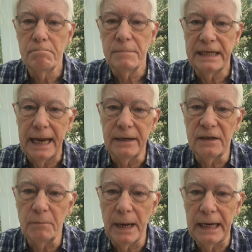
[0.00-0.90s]
the end
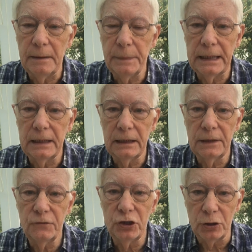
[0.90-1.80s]
of May, beginning
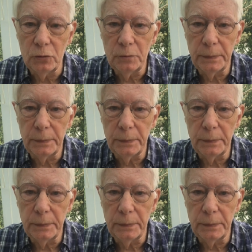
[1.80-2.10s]
of June,